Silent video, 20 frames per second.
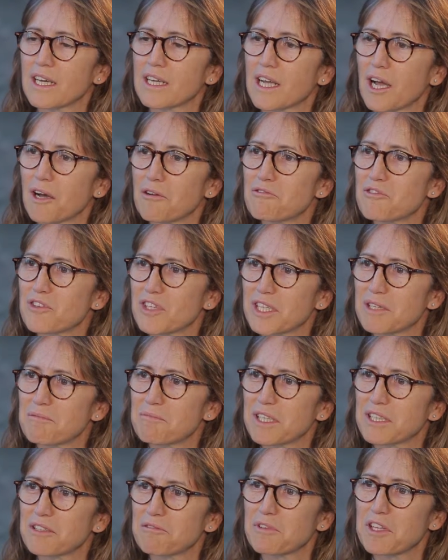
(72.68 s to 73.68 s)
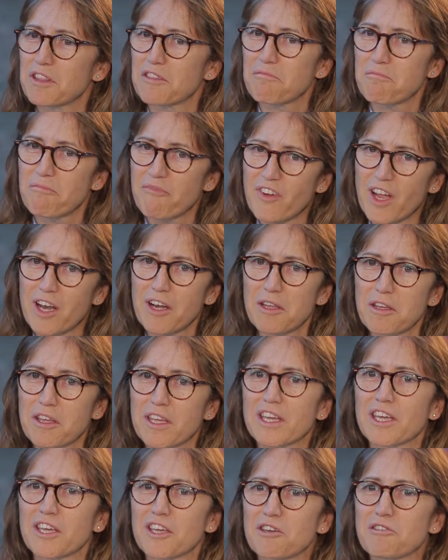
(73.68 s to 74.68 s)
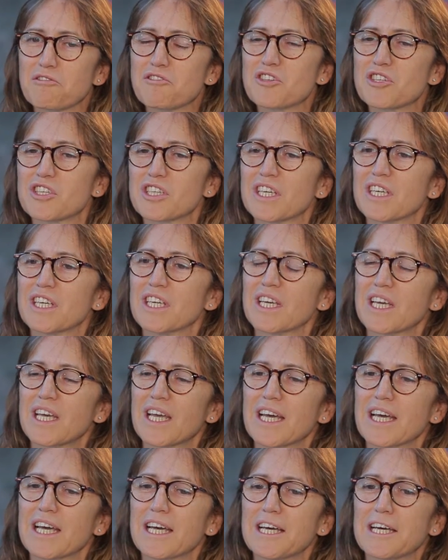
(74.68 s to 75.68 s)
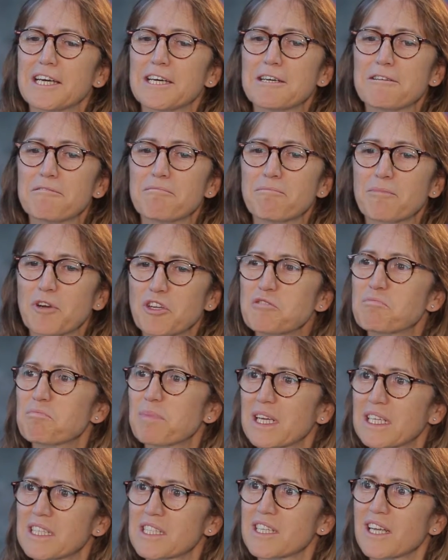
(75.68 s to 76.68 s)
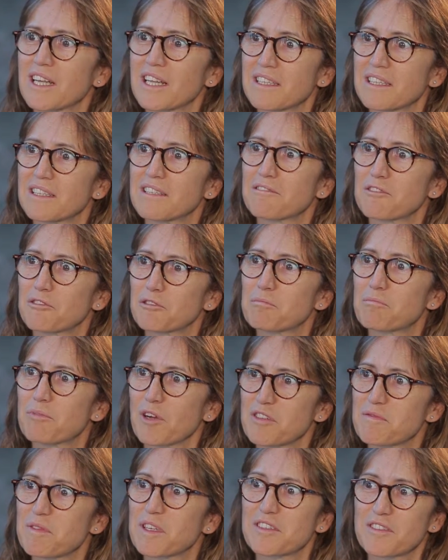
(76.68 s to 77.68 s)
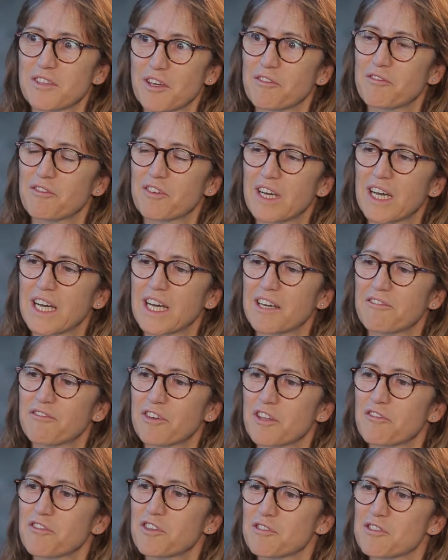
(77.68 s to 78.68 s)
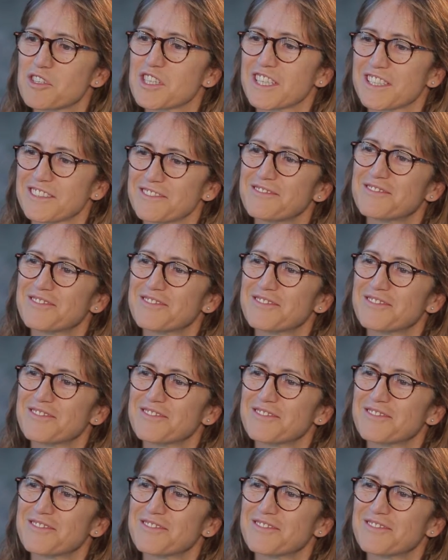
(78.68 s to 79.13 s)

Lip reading: country, but with very huge prospects and good prospects for the future.